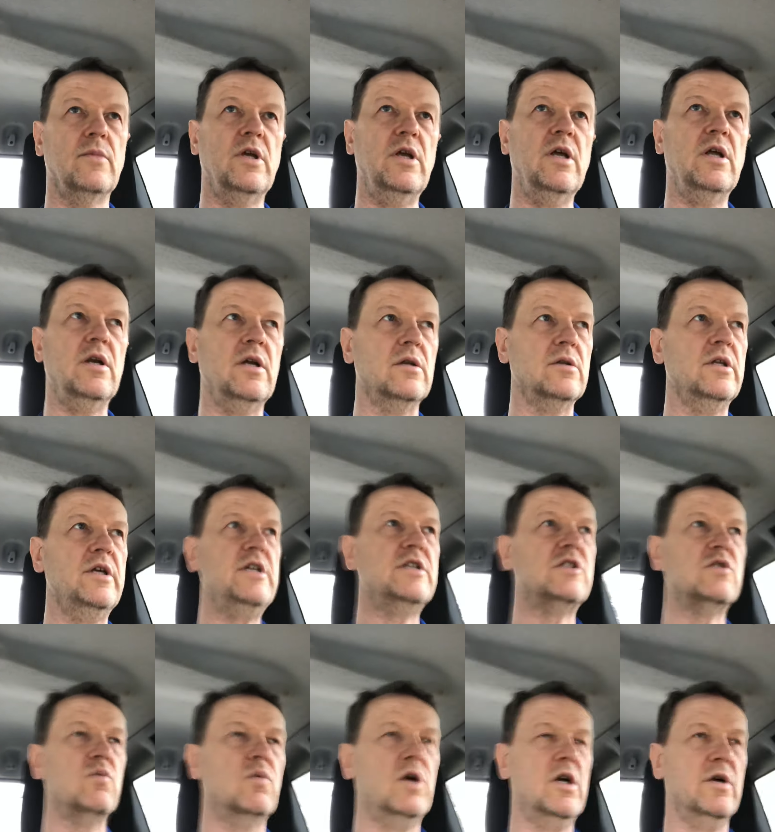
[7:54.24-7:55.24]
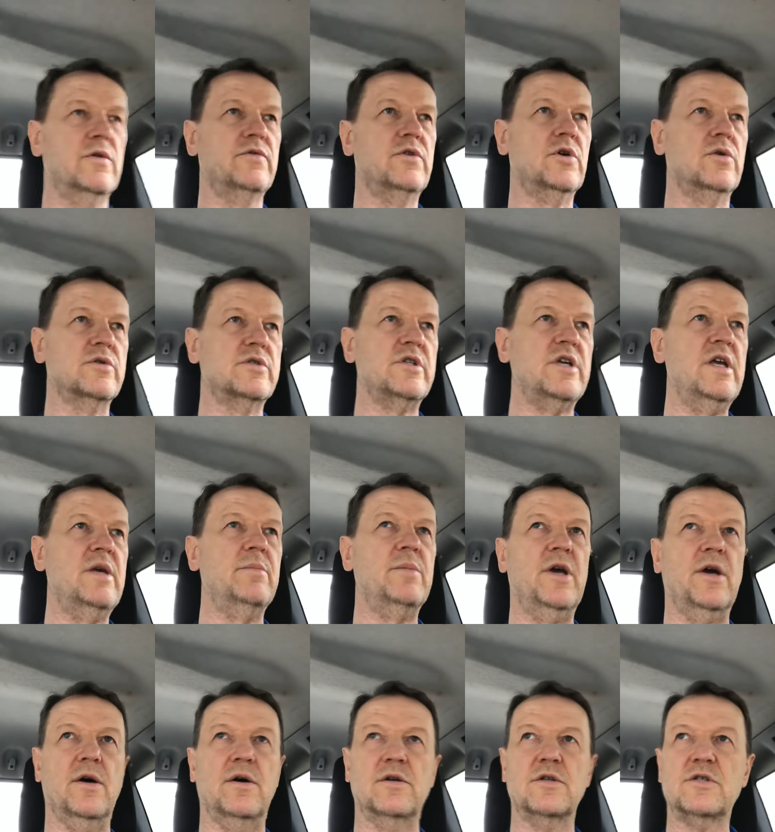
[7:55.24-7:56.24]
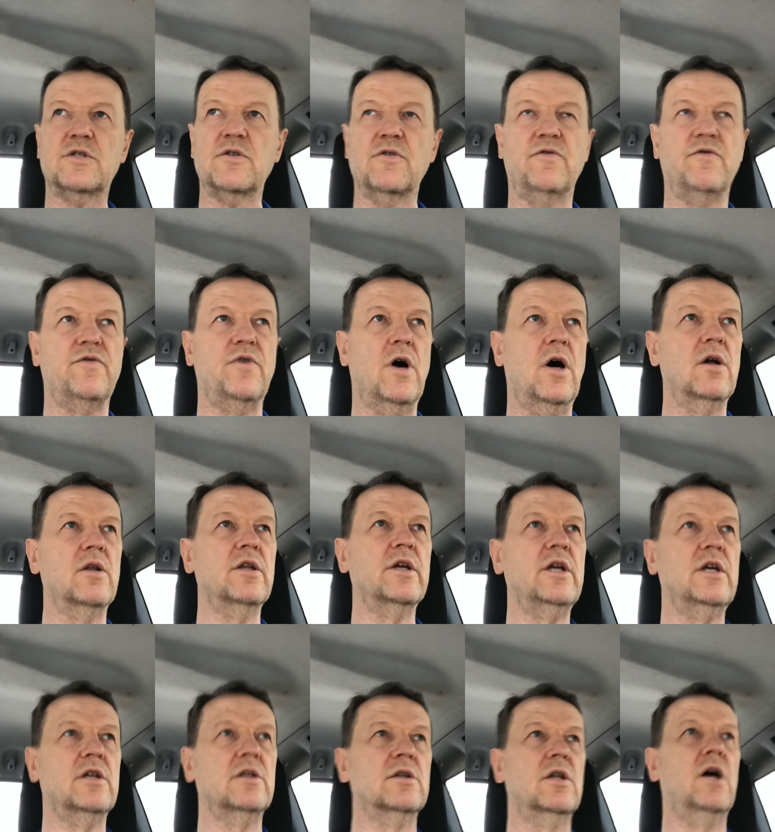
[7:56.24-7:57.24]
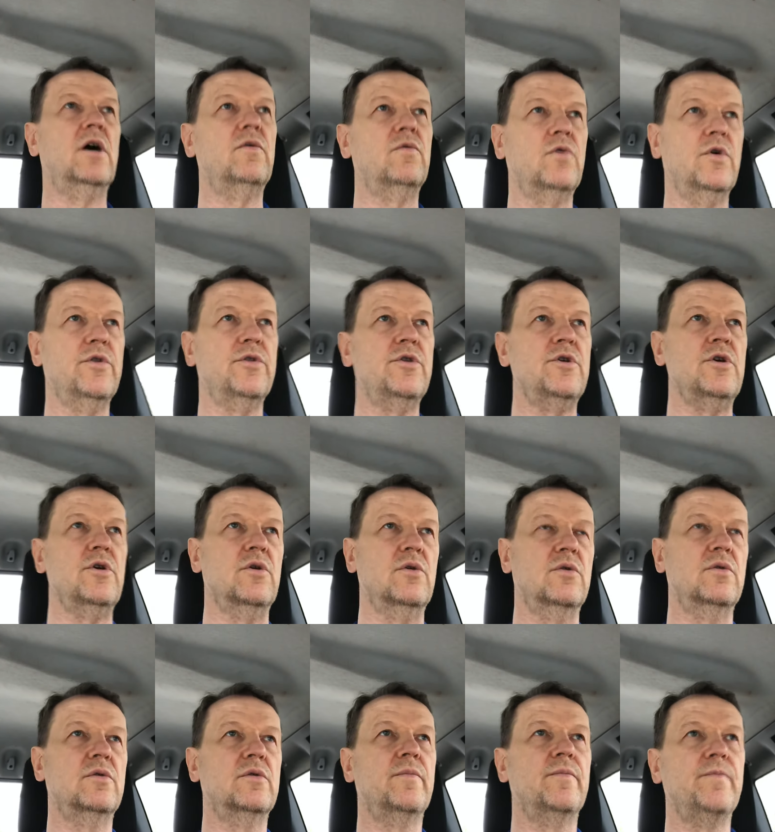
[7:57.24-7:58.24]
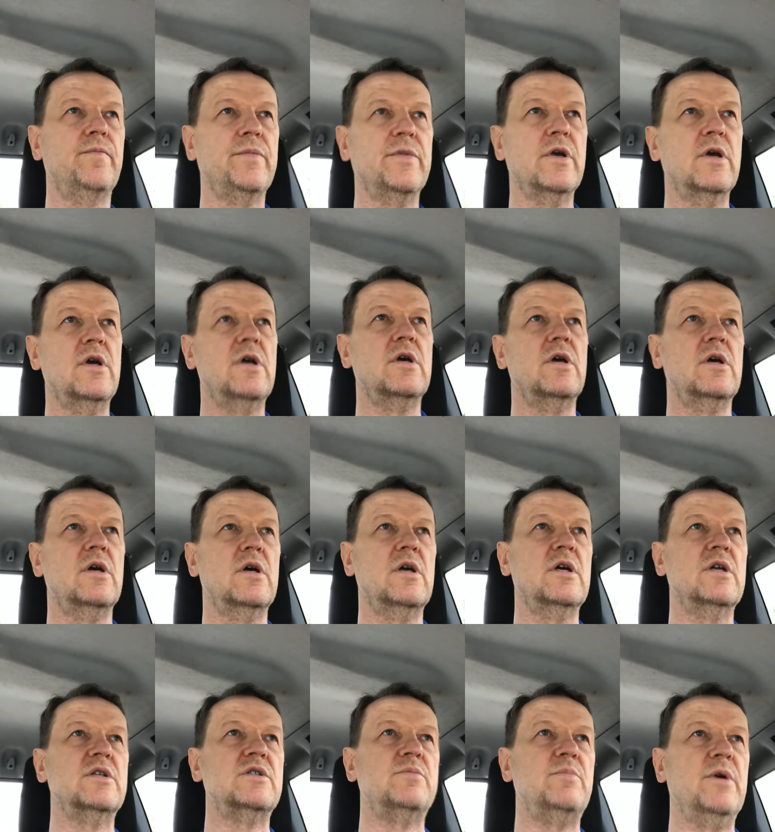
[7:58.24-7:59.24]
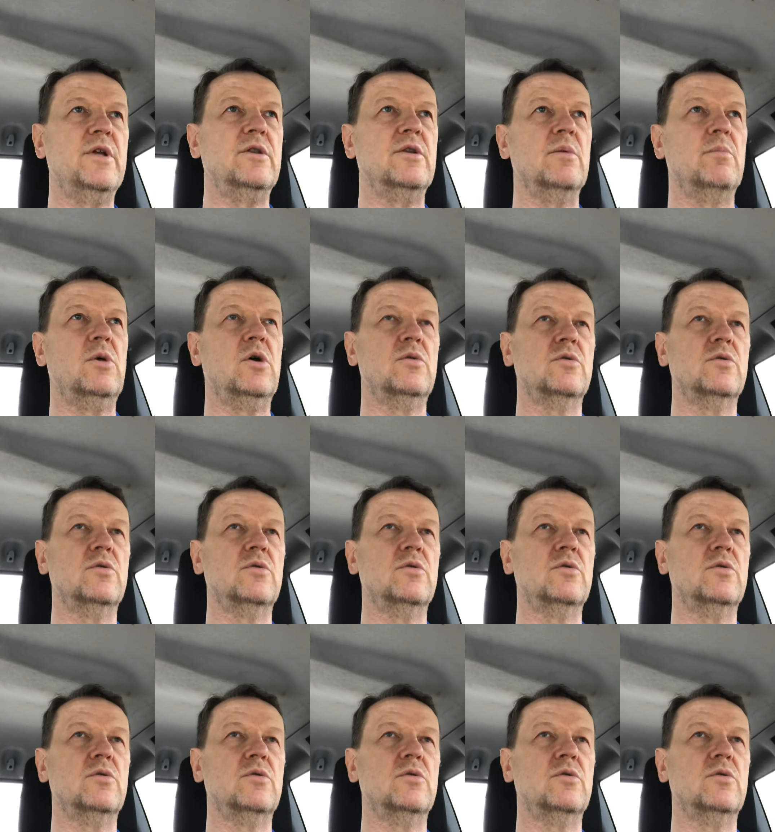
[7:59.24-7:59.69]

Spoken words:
in at least one of those emails, falling in love with you has been the